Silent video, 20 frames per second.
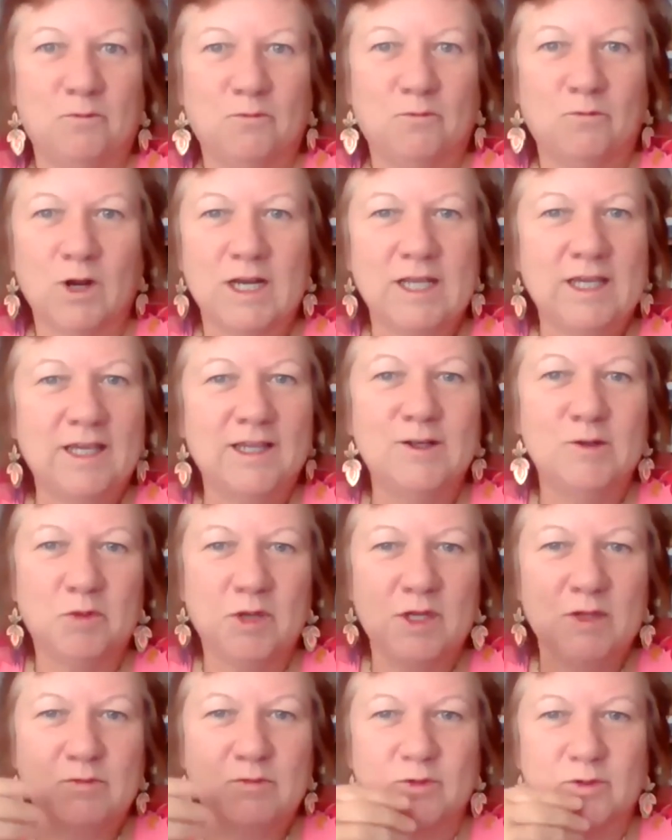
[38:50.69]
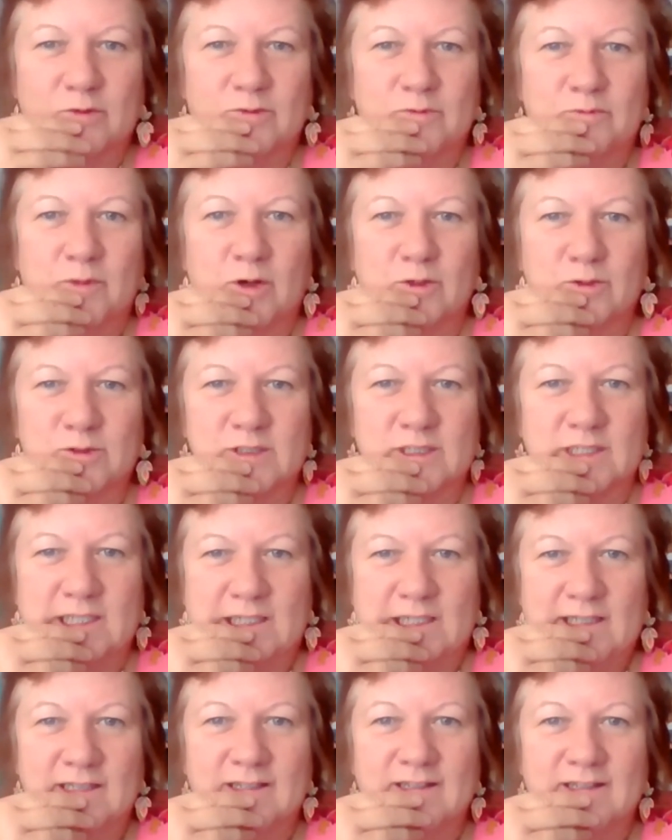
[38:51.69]
running into people
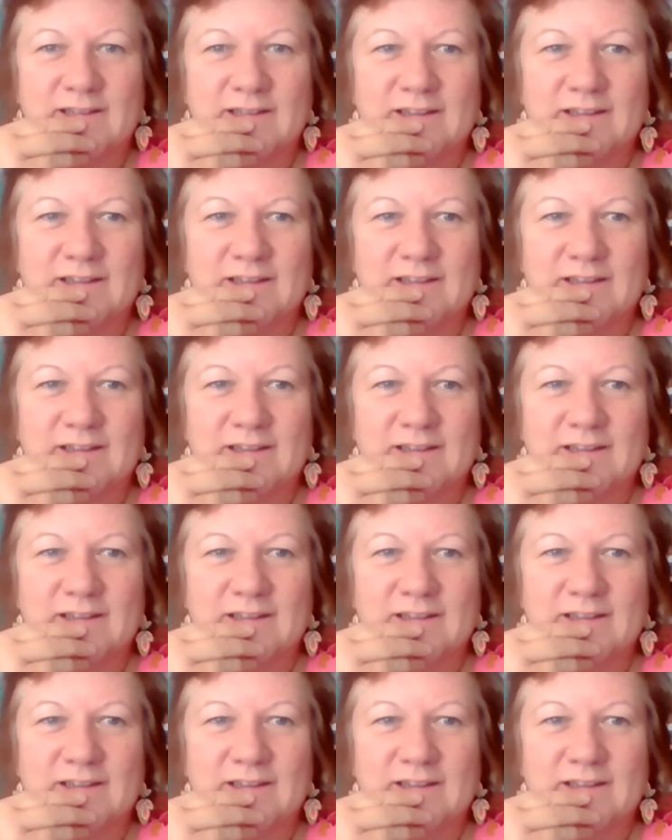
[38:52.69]
mostly.